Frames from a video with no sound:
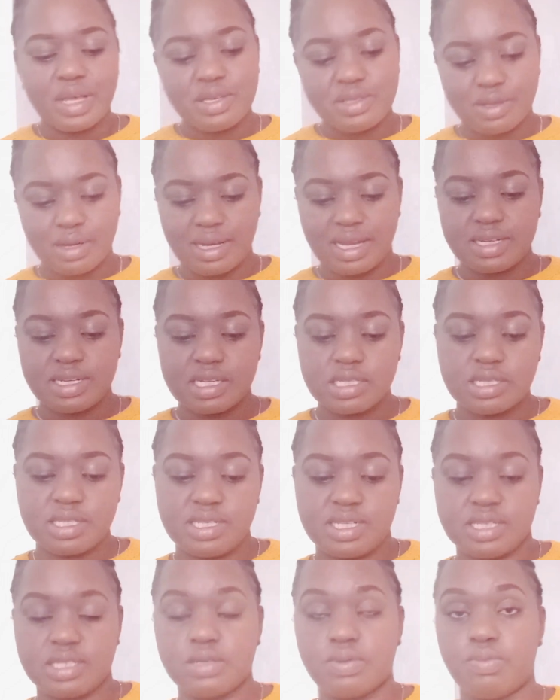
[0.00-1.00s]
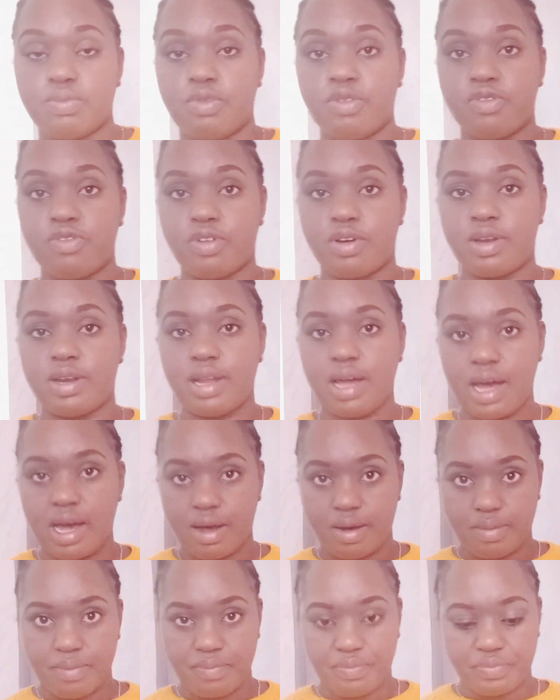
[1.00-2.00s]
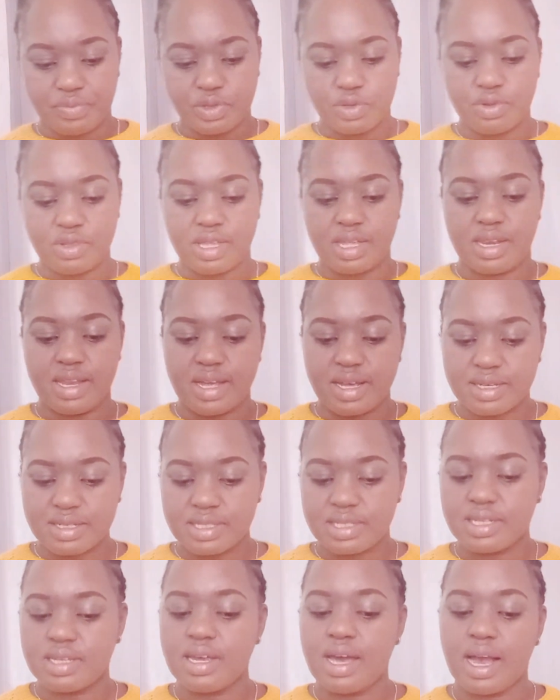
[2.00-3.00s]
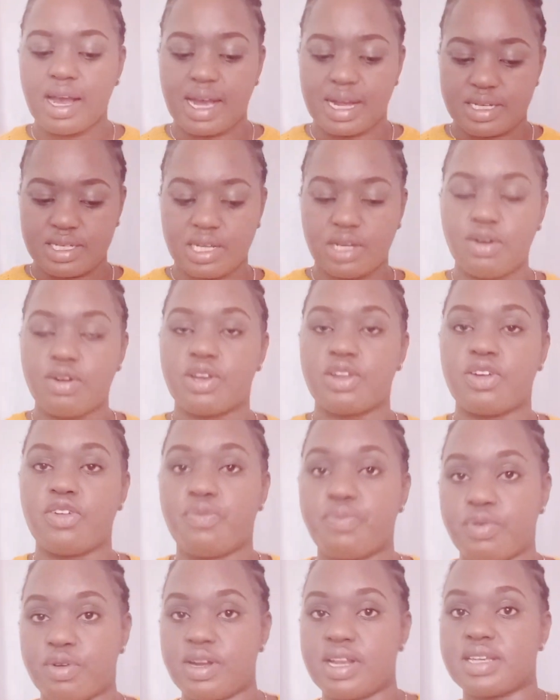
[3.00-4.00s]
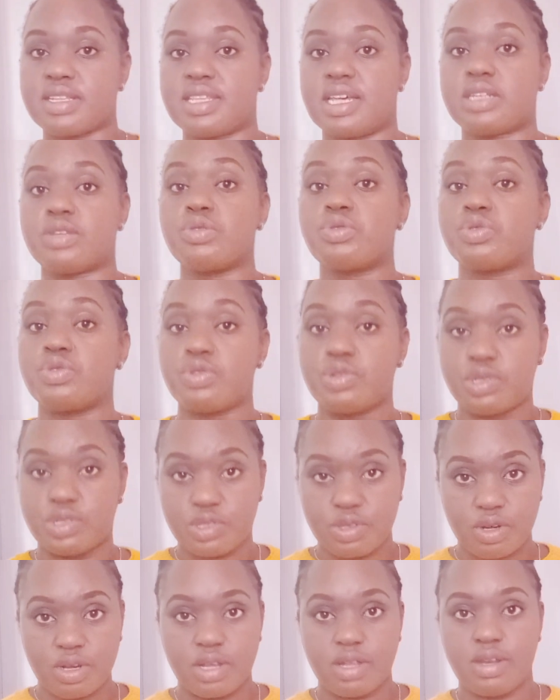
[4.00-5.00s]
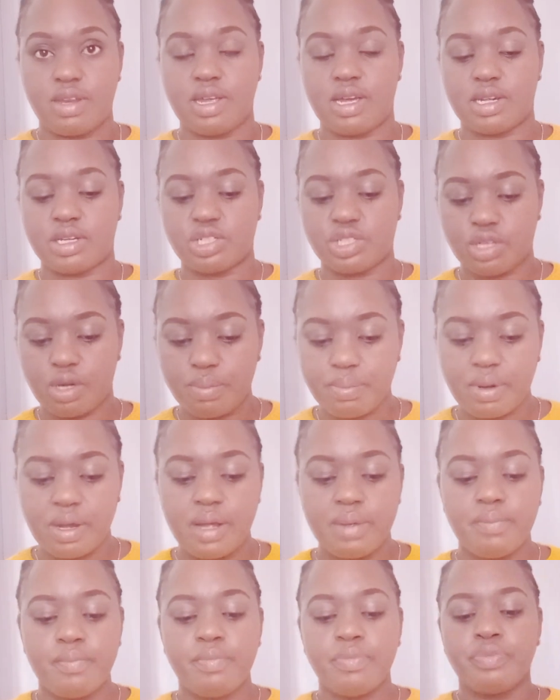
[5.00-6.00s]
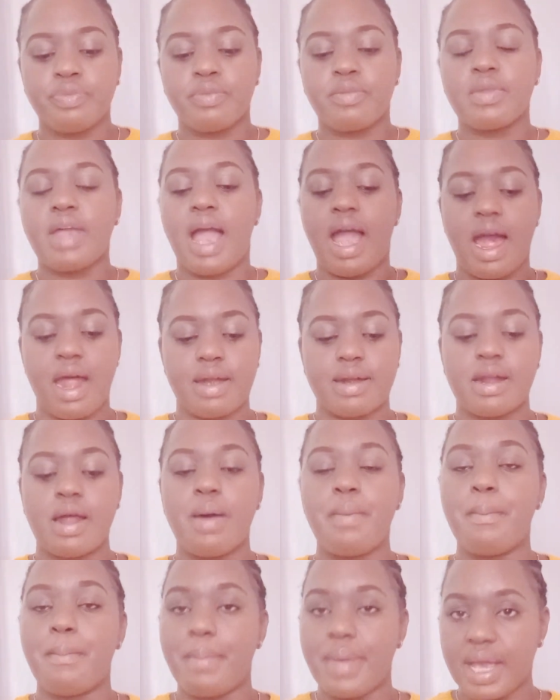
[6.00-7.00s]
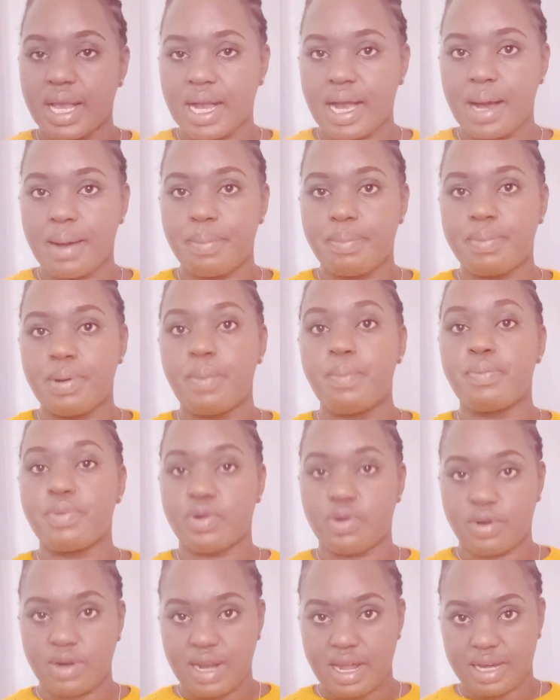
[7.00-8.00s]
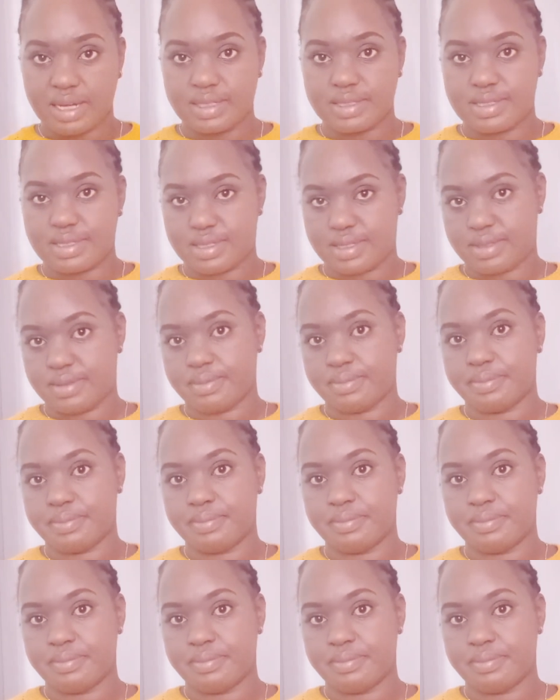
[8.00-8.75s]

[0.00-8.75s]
So let us just move on to the next category of products that you should stock in your shop are makeup products.